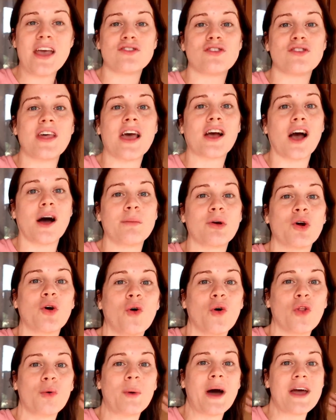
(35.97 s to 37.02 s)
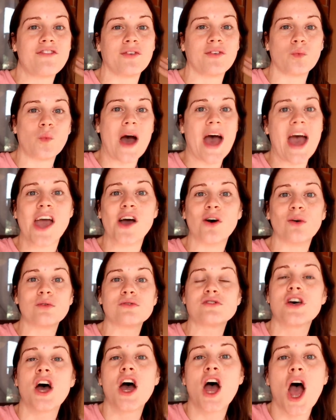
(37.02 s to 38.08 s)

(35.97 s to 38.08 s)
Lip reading: So they're coming all the way from Wales.